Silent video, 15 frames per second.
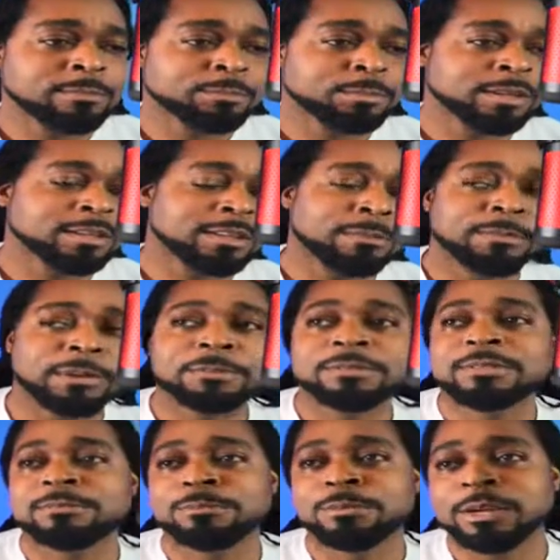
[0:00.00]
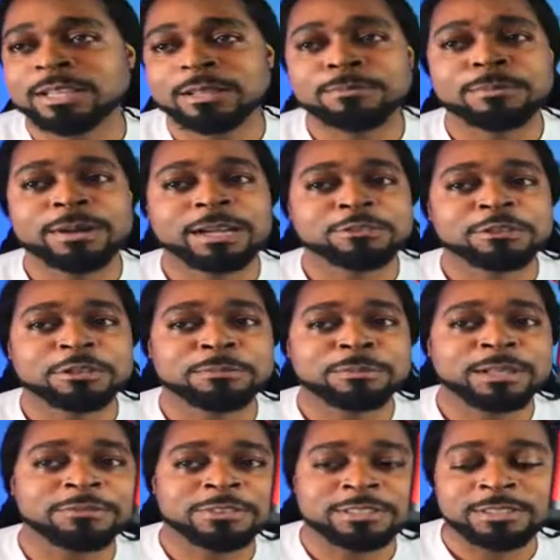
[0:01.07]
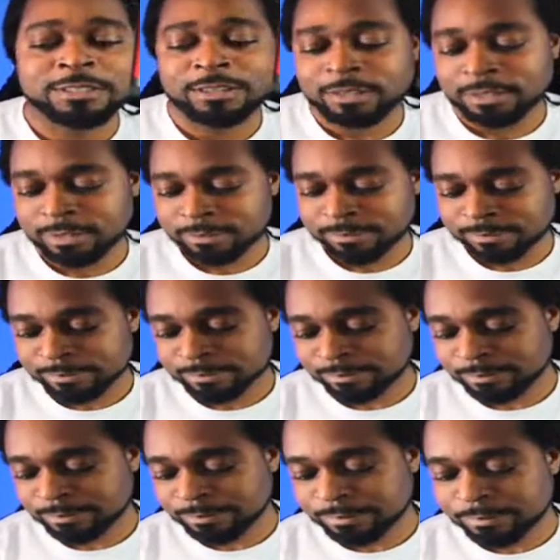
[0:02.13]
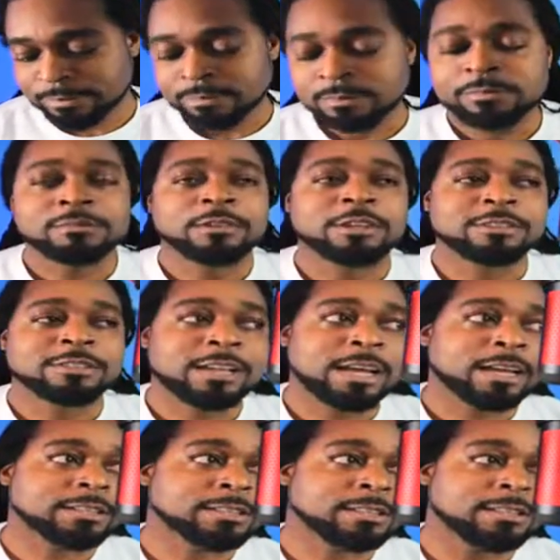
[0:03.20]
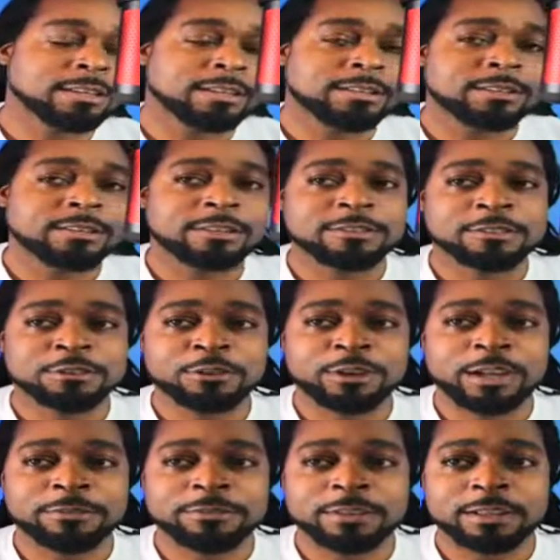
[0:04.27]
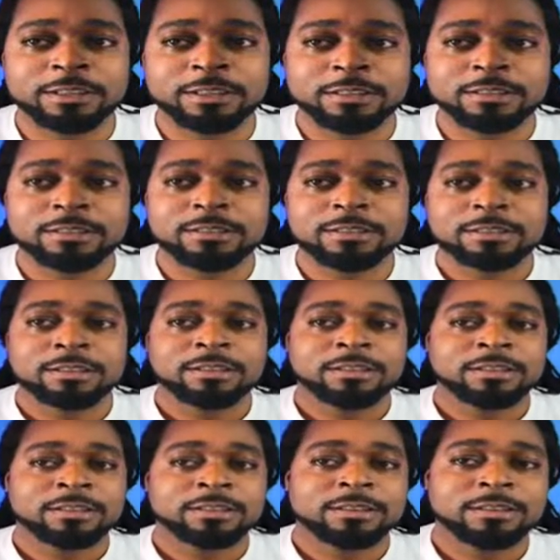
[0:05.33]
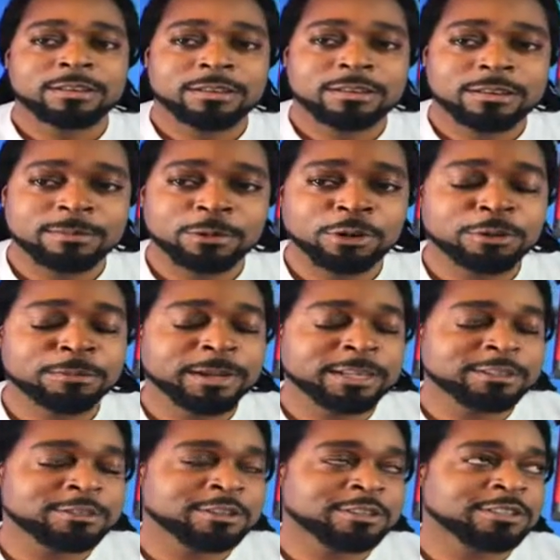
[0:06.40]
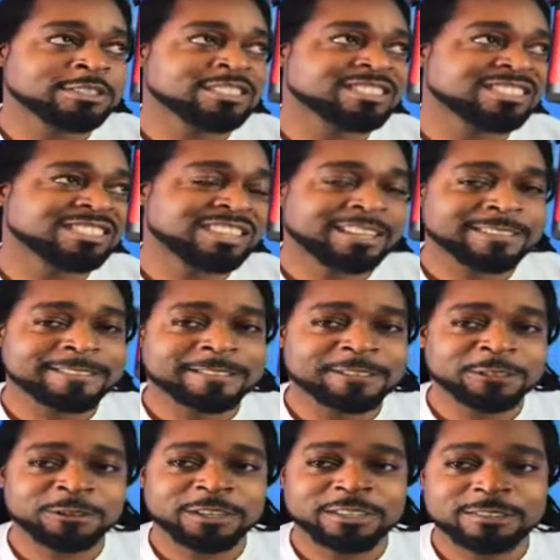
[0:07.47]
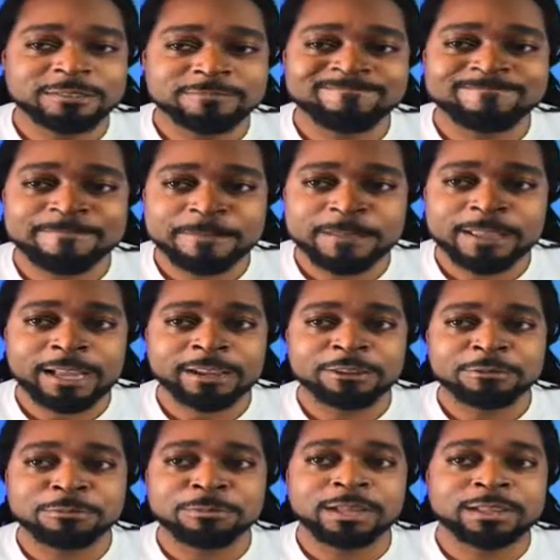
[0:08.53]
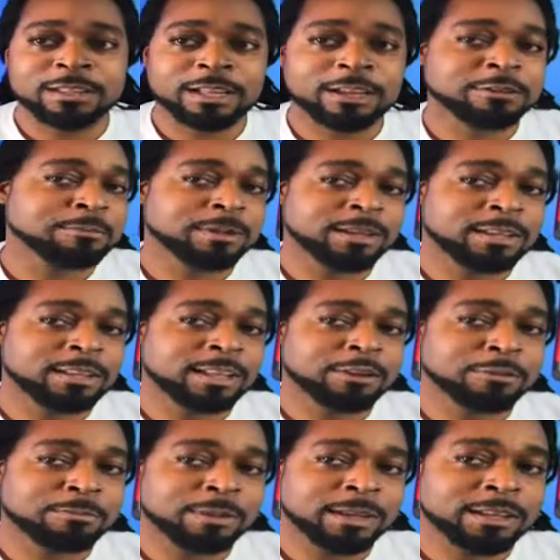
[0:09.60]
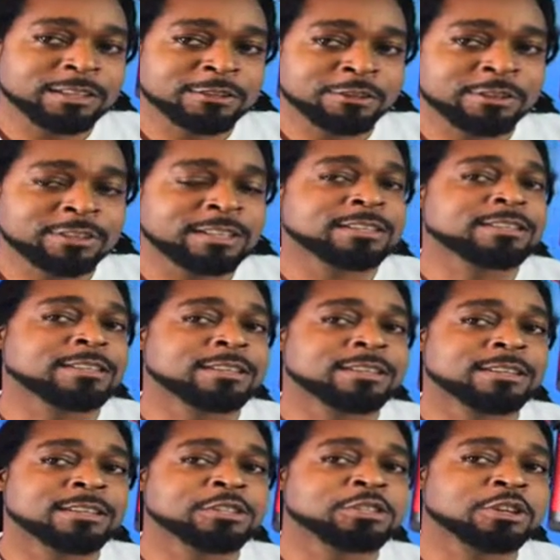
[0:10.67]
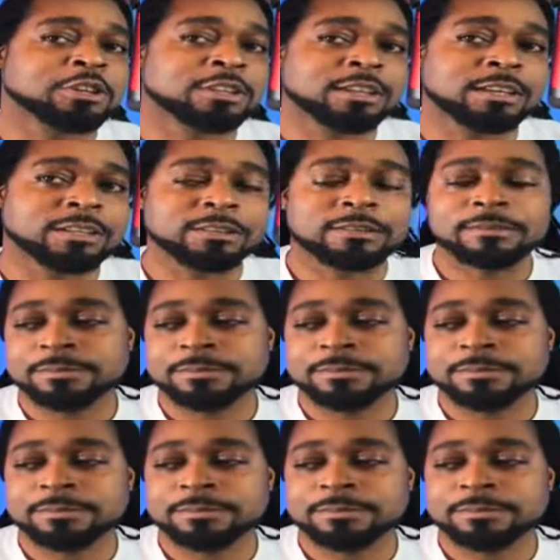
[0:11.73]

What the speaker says: picking them up, bringing them back to the main facility. There's an accident. There's traffic. Old man Johnson's like, you know what? I could make it. So he takes a shortcut,